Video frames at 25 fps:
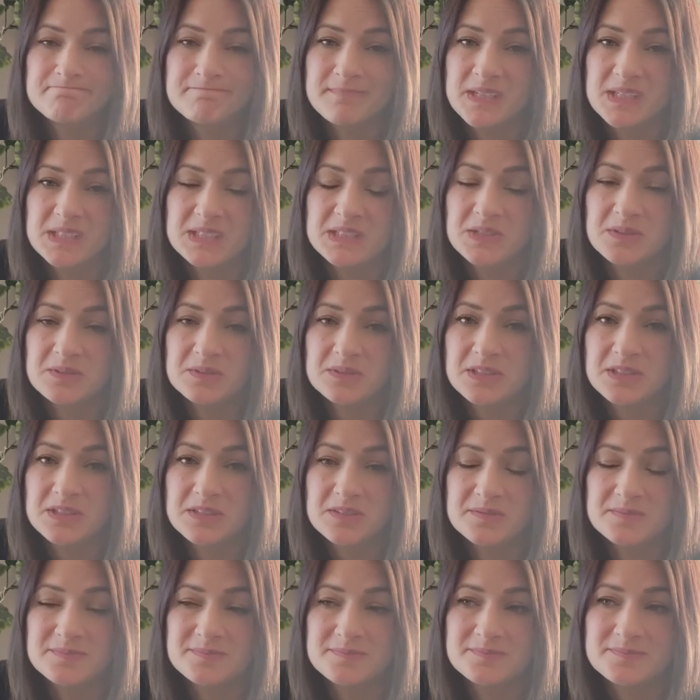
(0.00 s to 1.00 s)
I don't know.
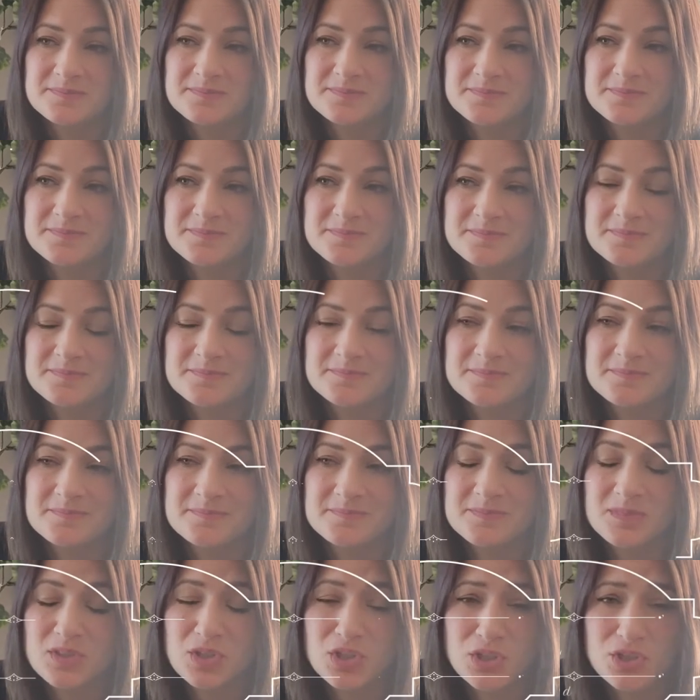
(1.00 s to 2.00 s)

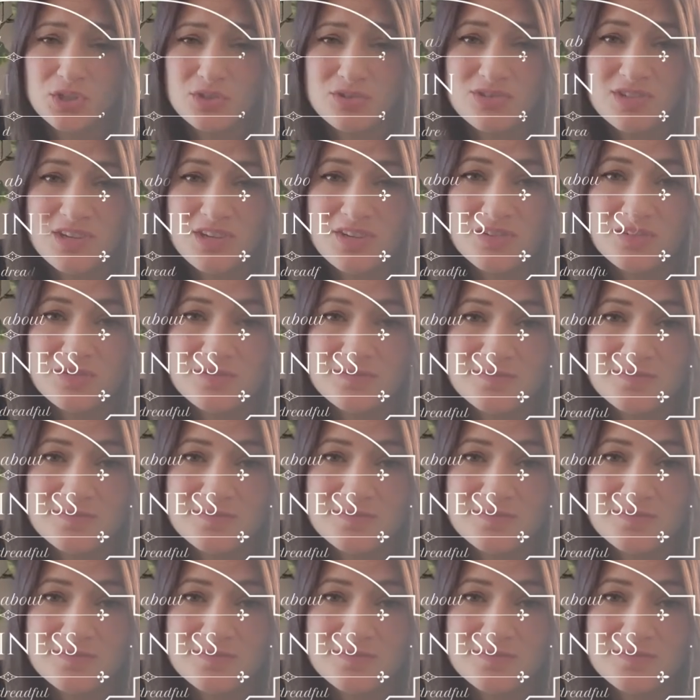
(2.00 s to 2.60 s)
Do you know?